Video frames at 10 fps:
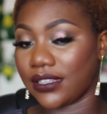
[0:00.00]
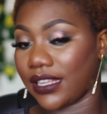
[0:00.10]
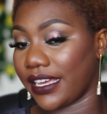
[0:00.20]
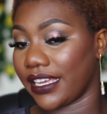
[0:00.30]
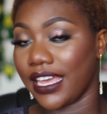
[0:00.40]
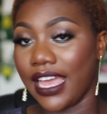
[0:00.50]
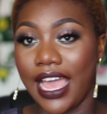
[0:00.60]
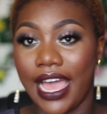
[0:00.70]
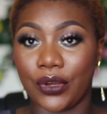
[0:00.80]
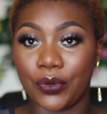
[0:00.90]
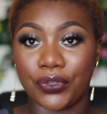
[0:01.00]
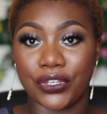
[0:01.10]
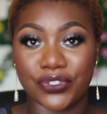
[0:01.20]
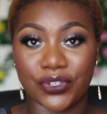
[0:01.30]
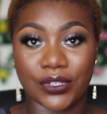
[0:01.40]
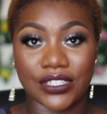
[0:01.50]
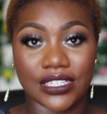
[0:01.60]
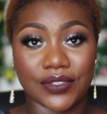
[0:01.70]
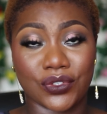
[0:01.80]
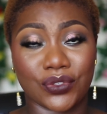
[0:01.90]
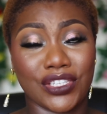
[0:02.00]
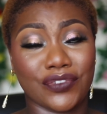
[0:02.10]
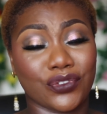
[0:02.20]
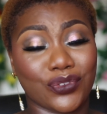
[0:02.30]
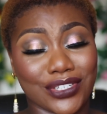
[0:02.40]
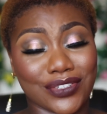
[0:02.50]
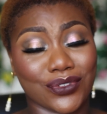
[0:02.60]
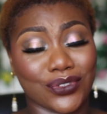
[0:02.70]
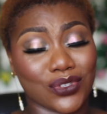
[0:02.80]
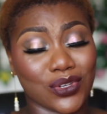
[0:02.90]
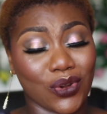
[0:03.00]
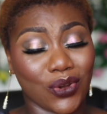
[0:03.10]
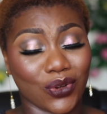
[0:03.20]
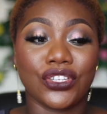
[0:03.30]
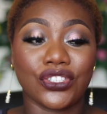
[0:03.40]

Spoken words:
like. I hope you enjoy watching this video, even though this video is long.